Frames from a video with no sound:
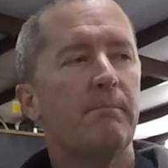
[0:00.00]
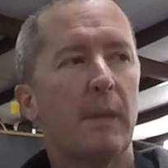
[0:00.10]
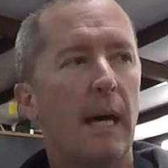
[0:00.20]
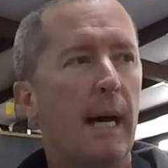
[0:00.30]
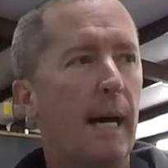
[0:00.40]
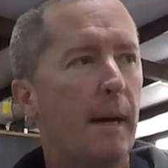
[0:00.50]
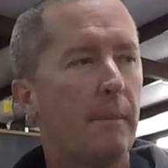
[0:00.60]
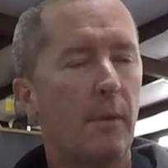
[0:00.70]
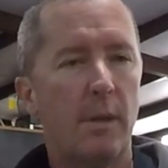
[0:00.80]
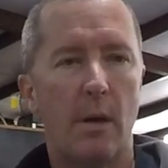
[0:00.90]

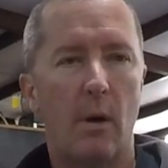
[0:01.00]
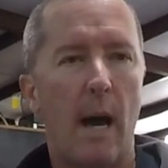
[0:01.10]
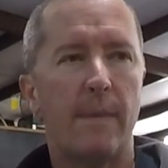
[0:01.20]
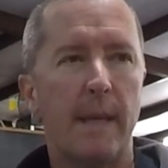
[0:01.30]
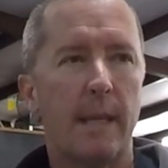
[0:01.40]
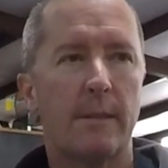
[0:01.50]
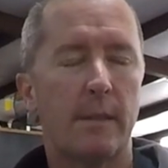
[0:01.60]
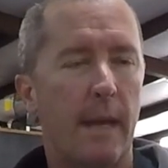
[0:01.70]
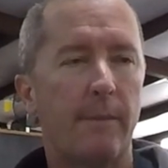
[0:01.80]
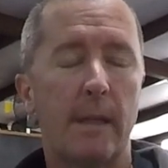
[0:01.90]
I think it's
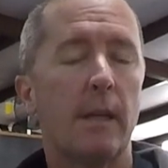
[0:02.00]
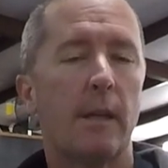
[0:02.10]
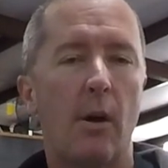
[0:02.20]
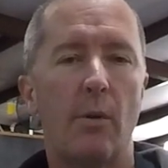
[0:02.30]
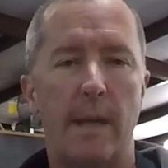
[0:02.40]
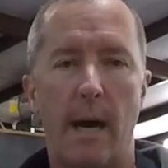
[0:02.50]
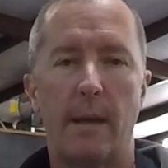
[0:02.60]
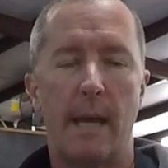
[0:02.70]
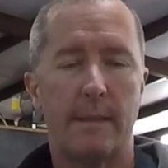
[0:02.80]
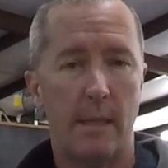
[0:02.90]
definitely going to go
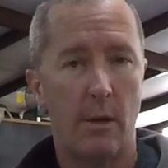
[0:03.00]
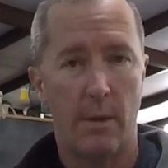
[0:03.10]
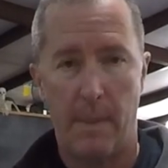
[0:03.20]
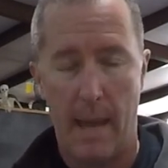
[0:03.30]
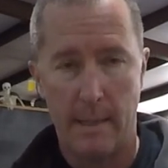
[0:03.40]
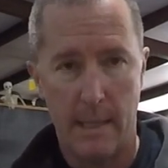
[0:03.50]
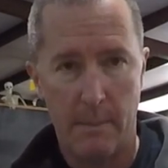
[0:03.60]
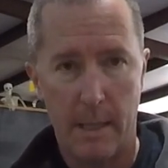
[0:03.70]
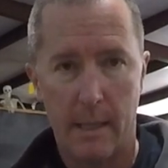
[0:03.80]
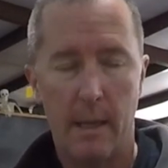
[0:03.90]
down as the year of the
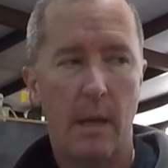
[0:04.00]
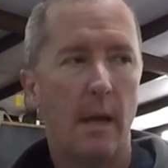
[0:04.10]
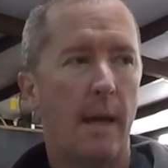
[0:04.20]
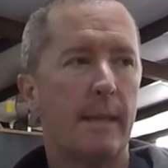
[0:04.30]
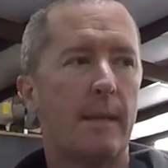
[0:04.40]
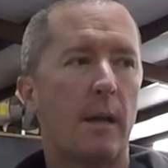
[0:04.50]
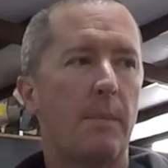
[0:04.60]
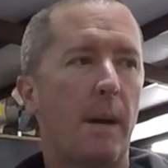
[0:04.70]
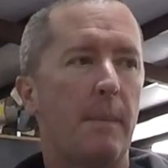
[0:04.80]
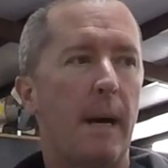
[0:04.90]
pandemic. That's
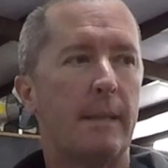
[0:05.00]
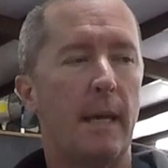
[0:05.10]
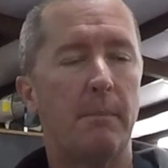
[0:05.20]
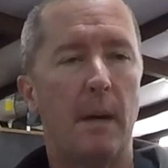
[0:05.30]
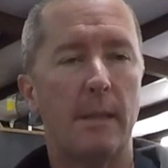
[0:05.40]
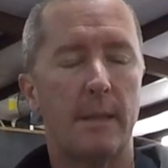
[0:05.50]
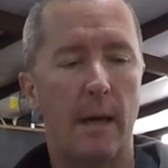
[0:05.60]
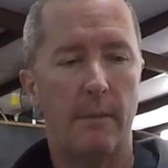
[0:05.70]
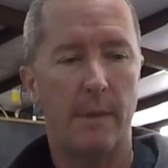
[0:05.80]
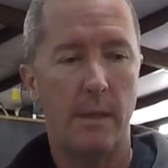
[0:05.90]
occupied about 10 months
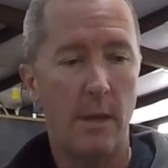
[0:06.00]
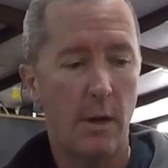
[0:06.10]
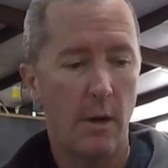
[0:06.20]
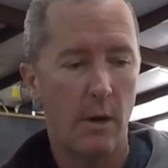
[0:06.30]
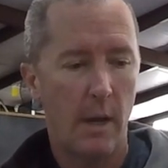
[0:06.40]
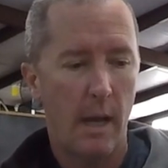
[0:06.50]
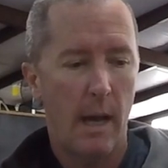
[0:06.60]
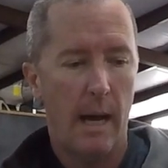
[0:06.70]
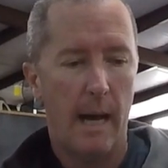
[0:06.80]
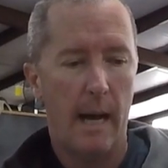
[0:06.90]
of the year.
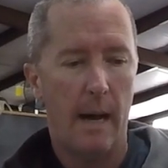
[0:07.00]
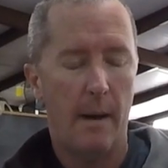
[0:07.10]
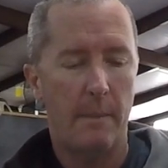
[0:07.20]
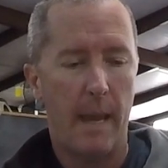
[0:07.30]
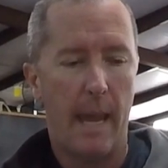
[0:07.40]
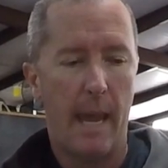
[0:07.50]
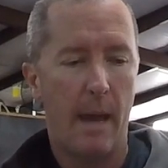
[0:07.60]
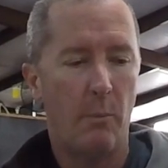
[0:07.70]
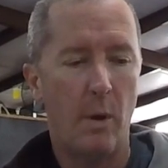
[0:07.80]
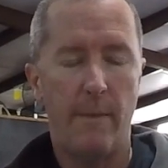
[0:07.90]

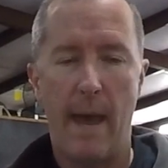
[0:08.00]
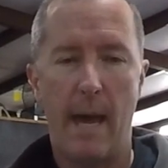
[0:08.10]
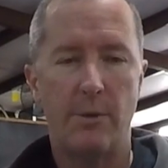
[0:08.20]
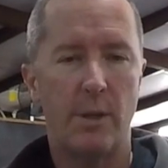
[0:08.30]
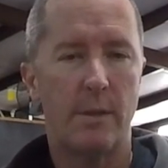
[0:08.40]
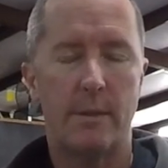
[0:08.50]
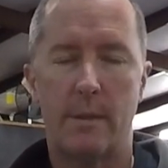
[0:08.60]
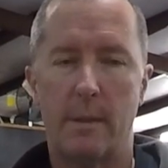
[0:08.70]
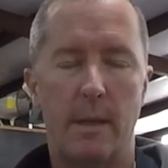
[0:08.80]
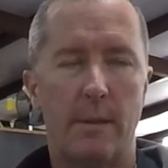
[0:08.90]
And we've had
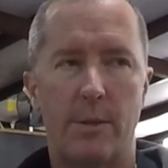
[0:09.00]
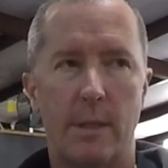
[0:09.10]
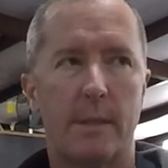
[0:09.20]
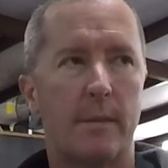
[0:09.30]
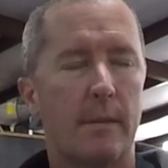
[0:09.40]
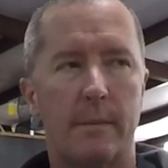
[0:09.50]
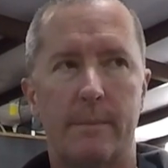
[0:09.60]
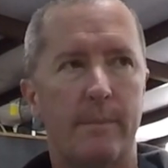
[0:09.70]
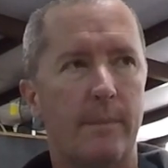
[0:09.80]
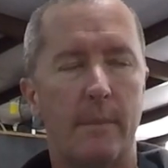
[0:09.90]
it's just
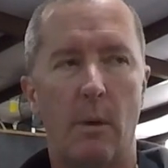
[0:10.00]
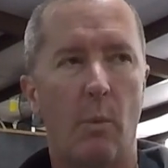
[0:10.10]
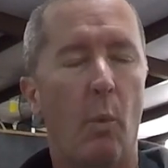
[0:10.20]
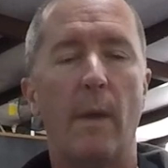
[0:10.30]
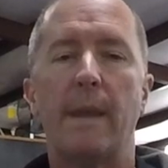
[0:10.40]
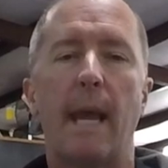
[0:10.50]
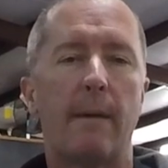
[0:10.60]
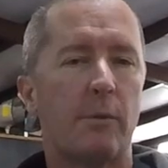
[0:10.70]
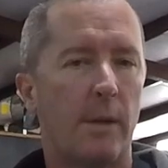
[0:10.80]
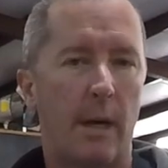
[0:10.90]
one thing
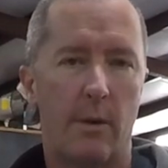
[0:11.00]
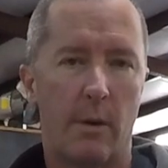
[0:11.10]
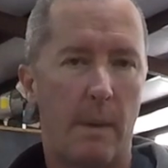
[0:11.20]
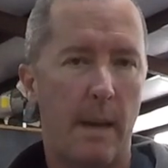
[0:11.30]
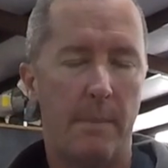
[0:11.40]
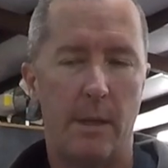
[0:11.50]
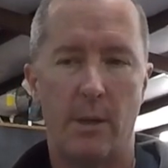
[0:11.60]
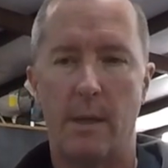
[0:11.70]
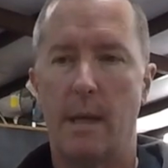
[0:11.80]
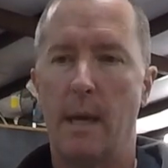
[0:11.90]
after another, in my
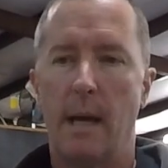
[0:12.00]
opinion.